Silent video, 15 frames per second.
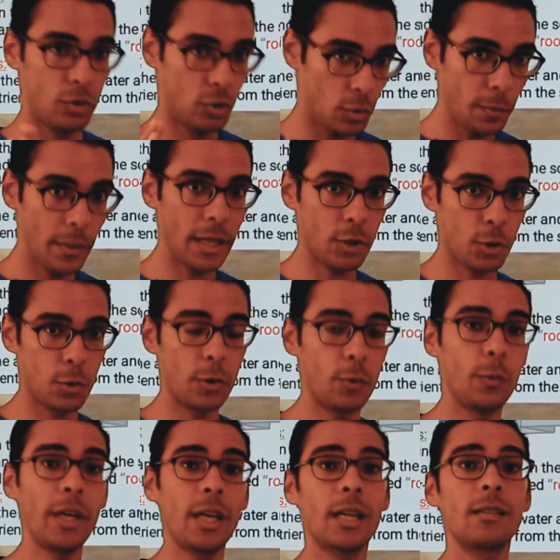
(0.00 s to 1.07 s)
to make sure
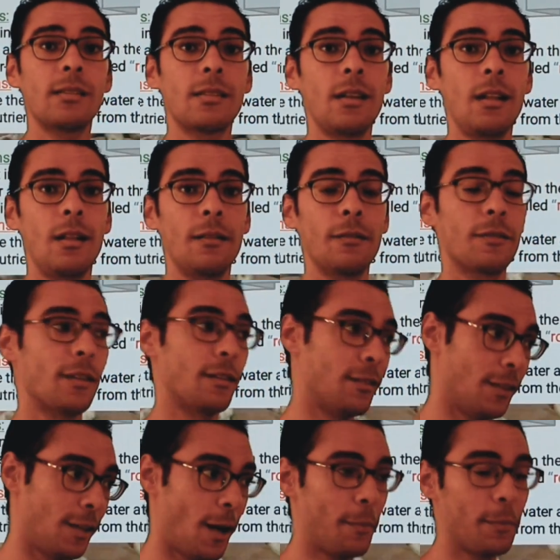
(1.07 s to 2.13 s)
we can solve
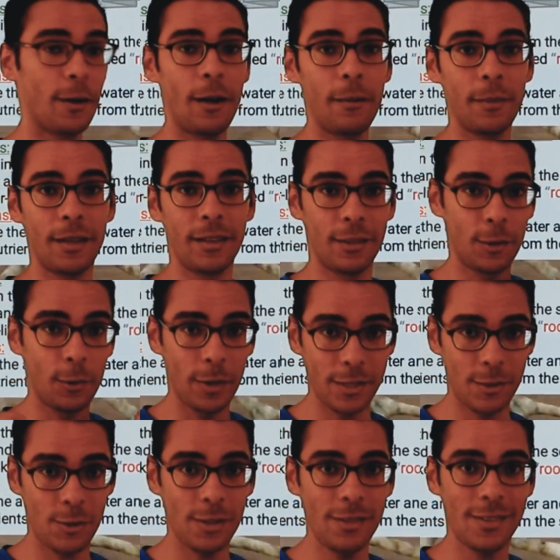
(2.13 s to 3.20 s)
the upcoming
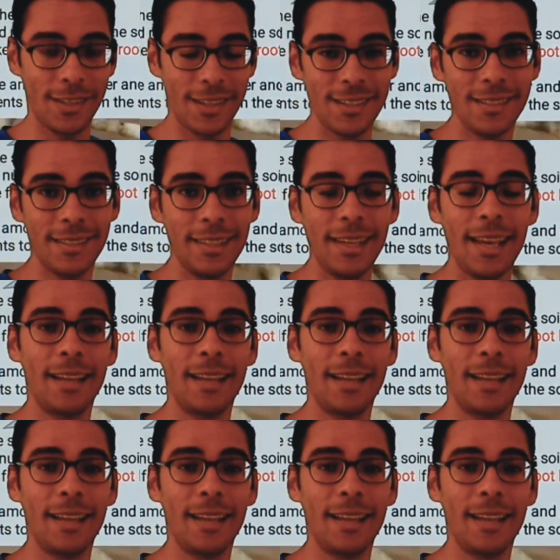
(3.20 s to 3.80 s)
questions easily,